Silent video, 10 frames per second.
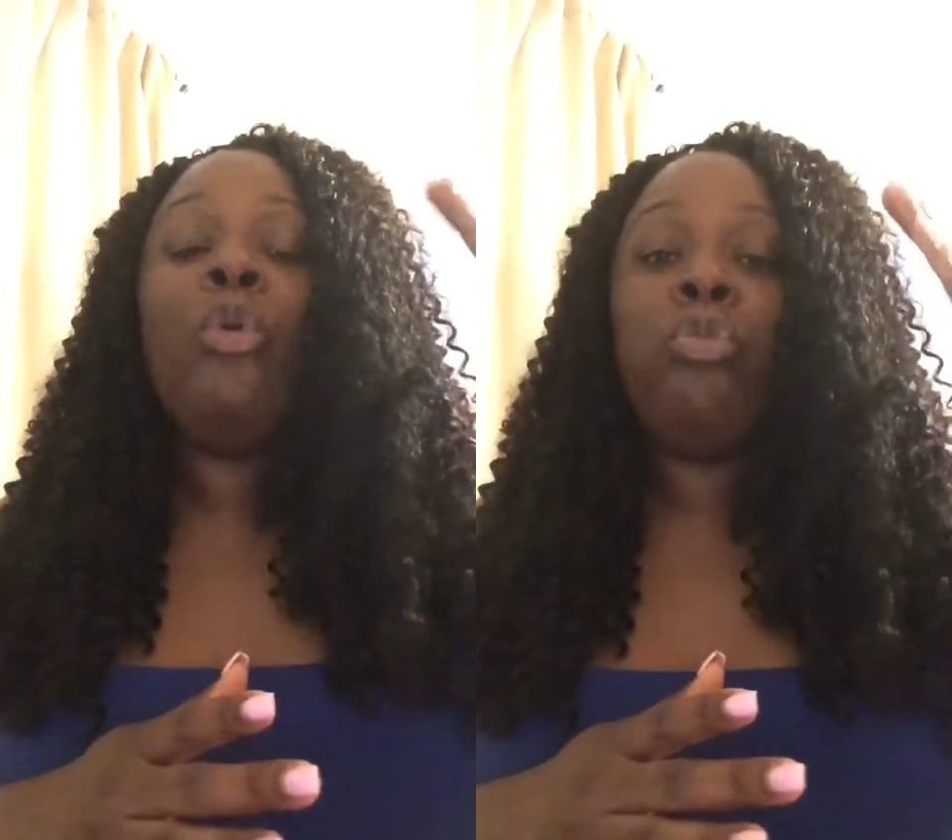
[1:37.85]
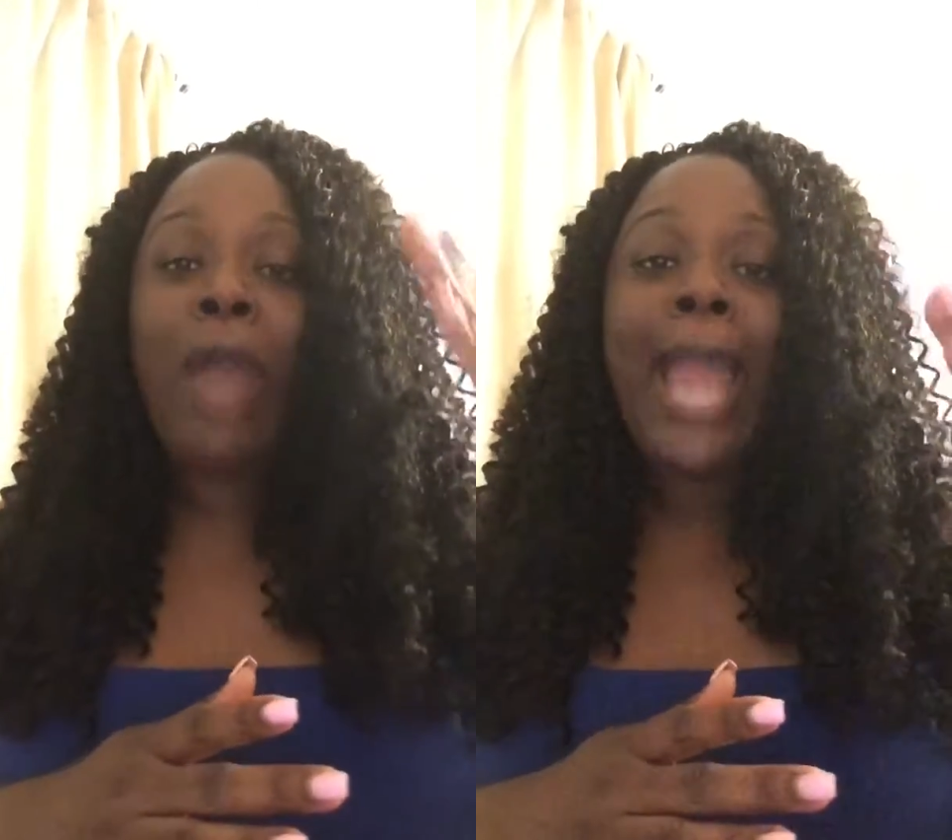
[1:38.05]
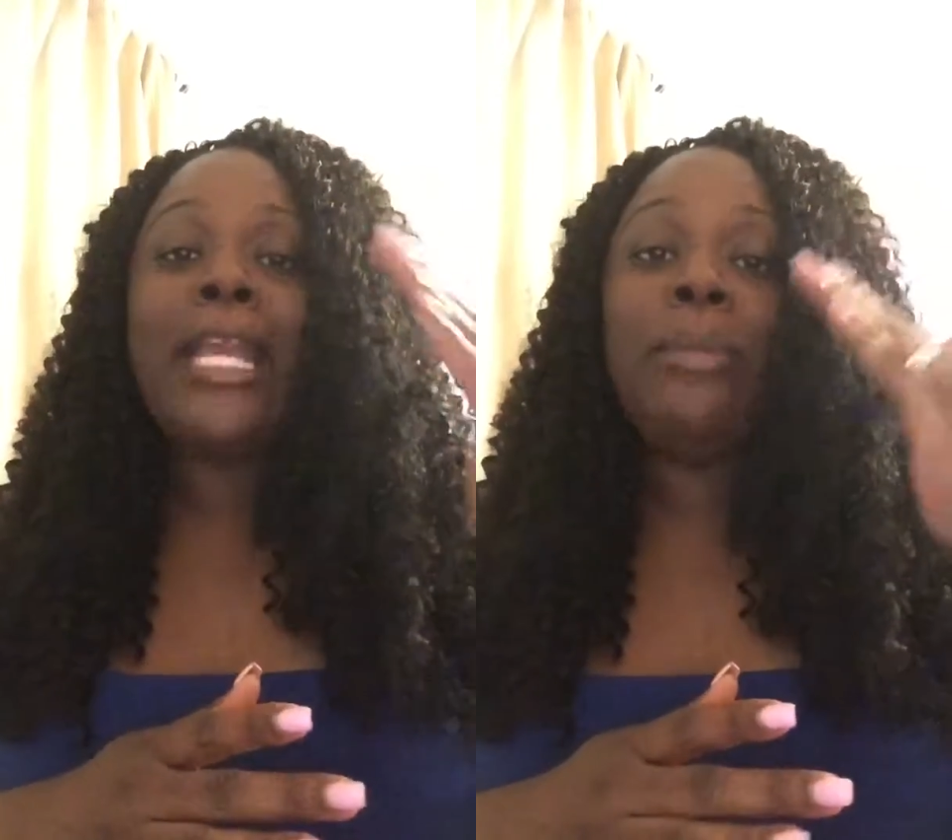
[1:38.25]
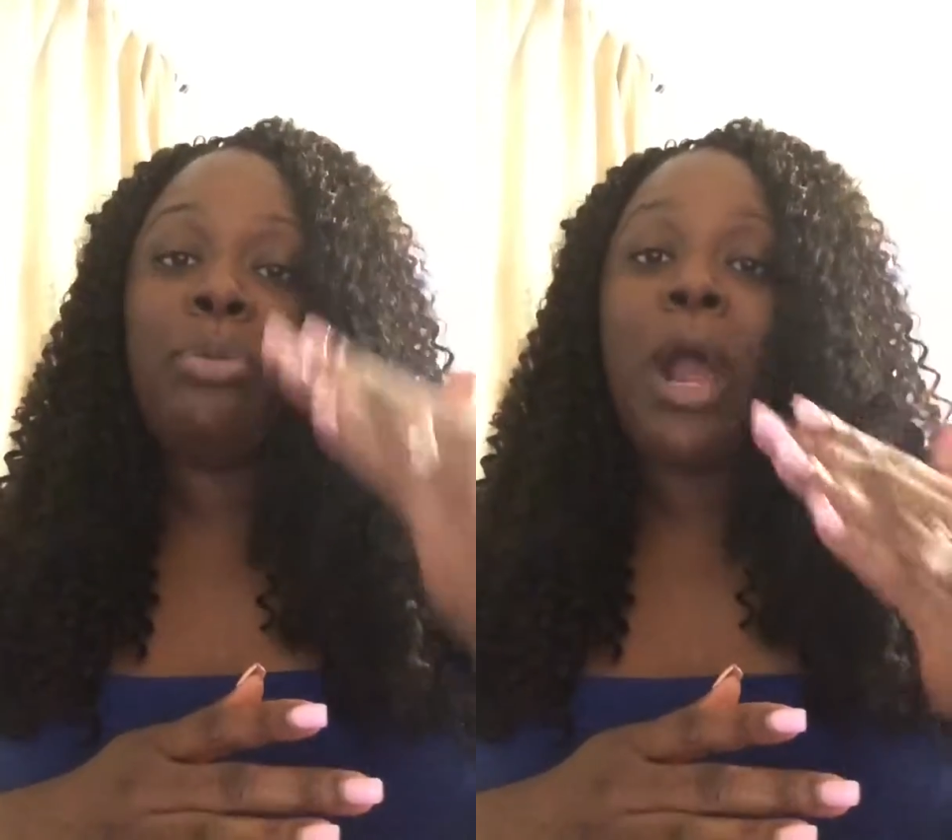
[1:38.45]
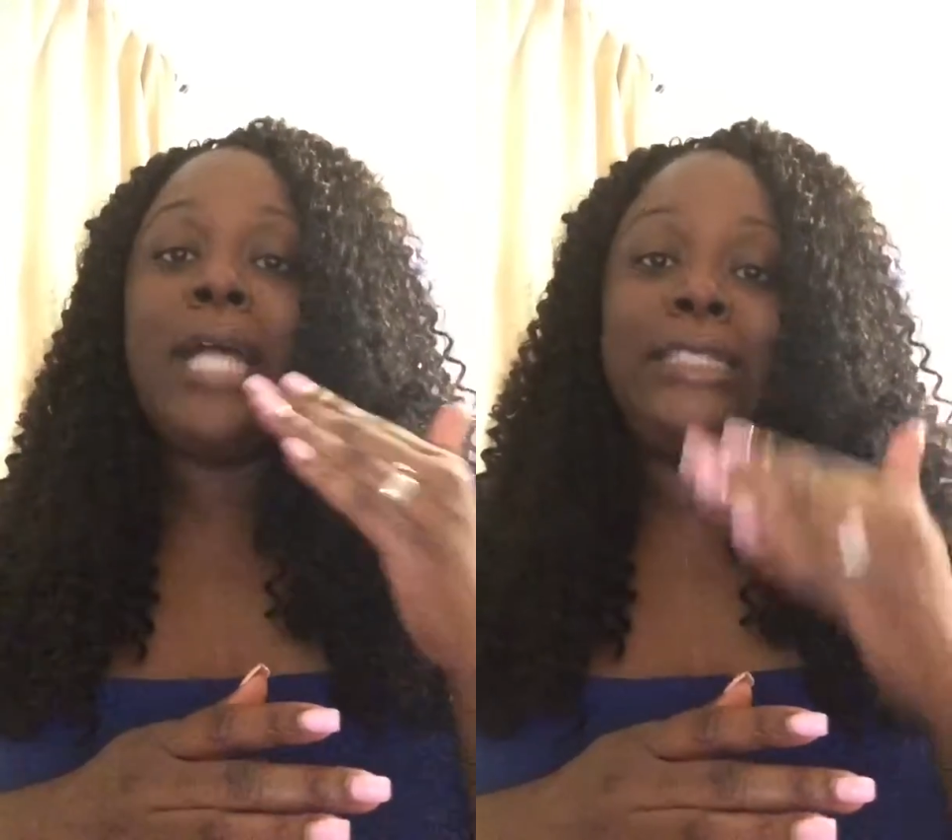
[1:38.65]
writing
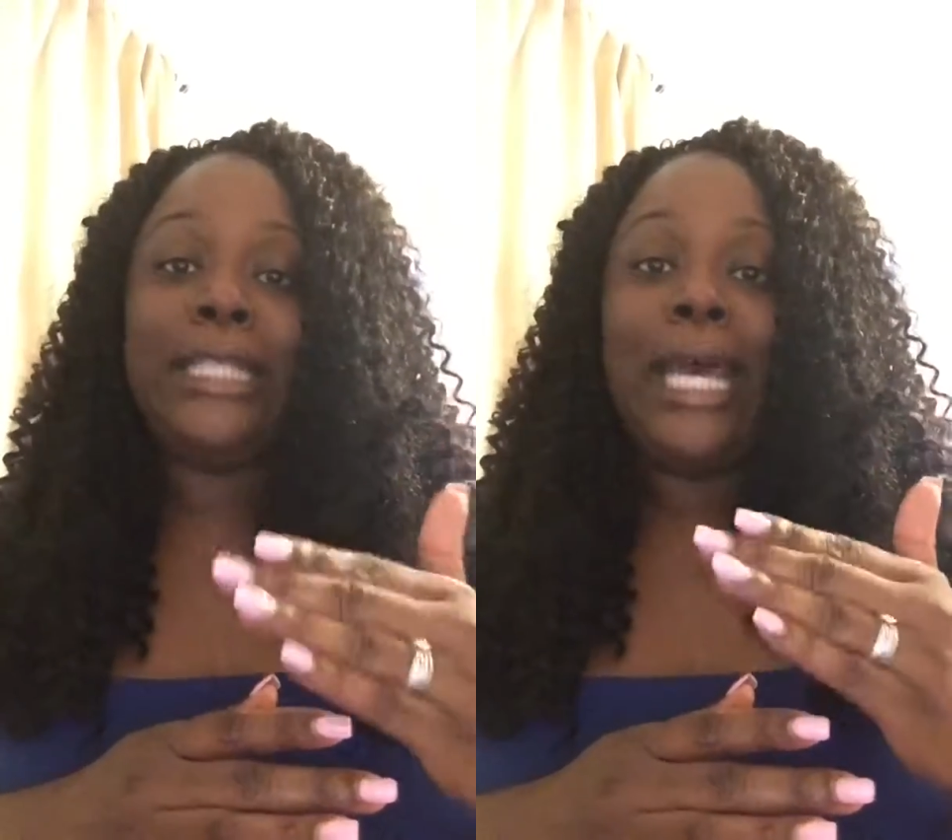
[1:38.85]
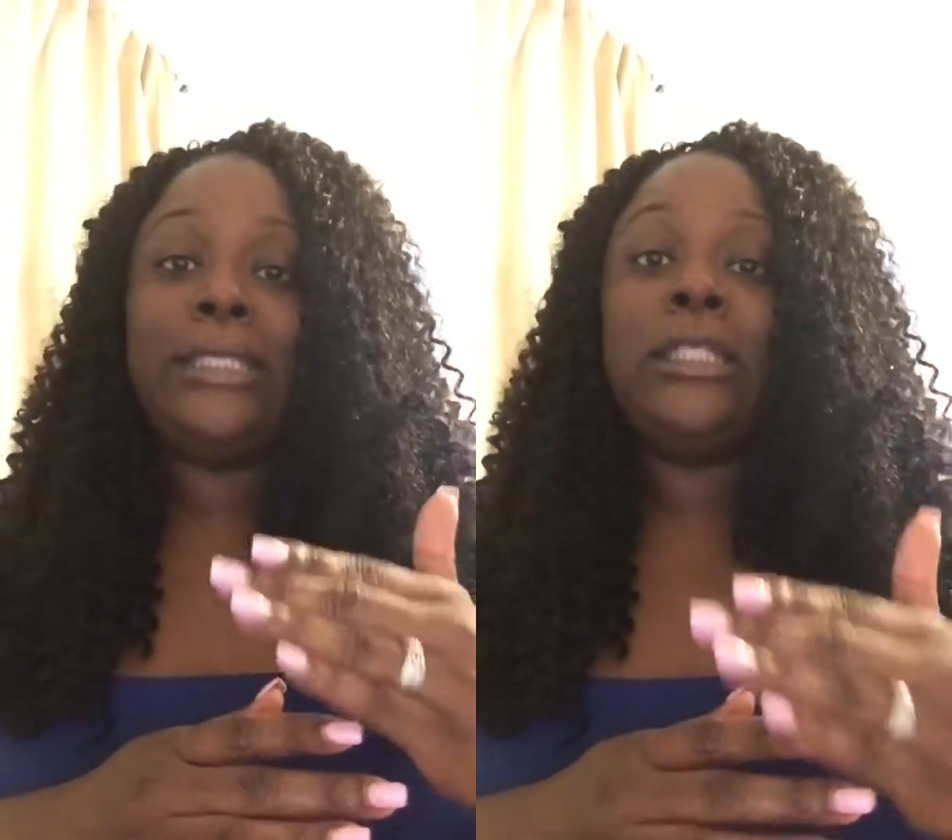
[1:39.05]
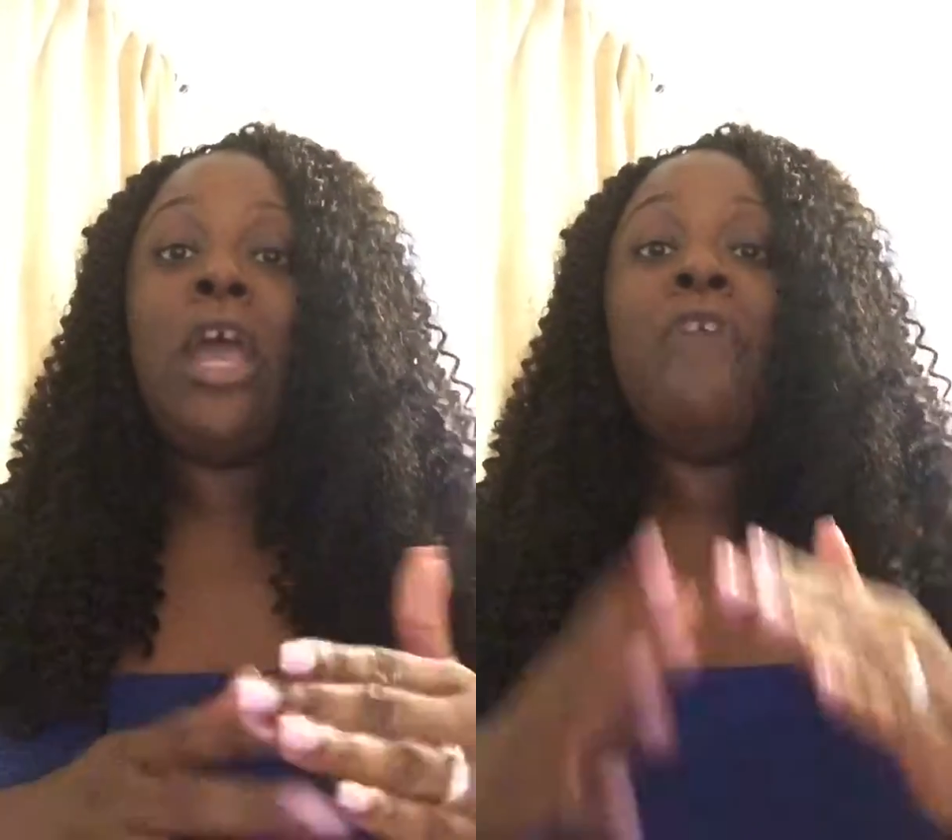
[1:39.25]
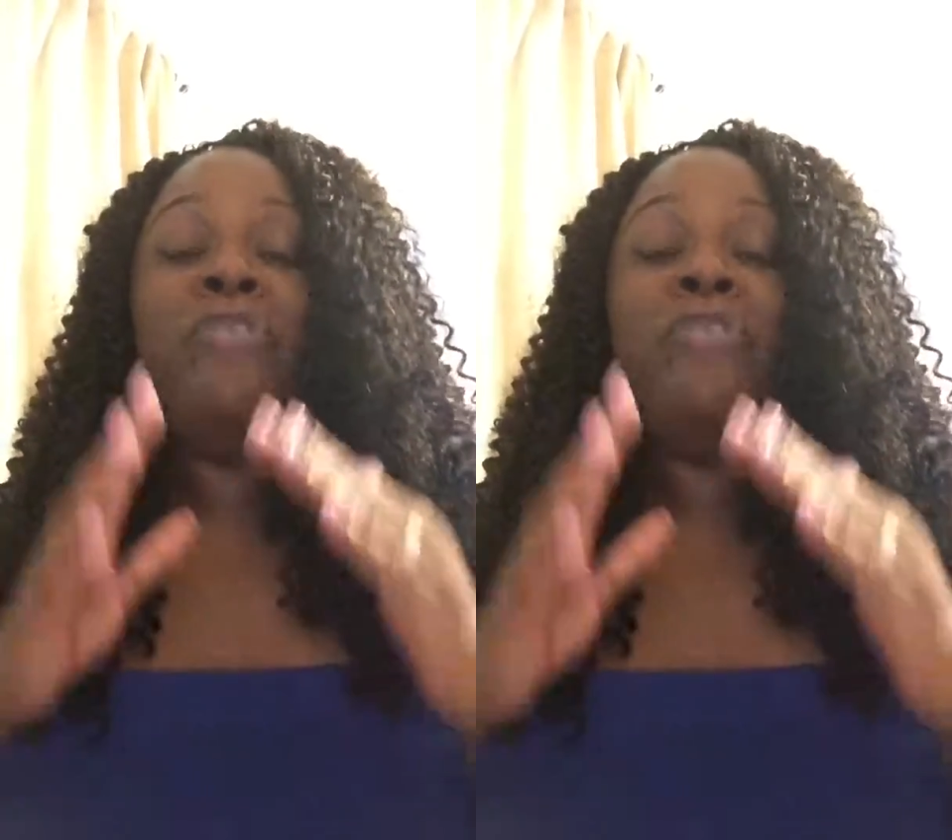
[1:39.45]
process